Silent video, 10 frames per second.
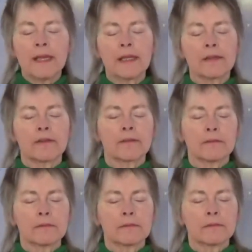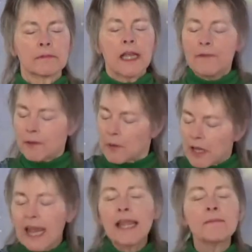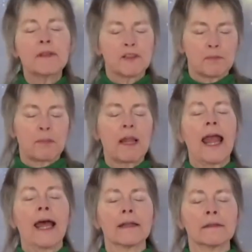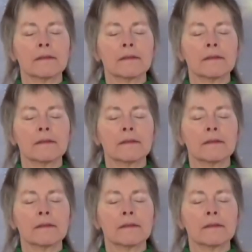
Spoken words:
it, if you claim this plan,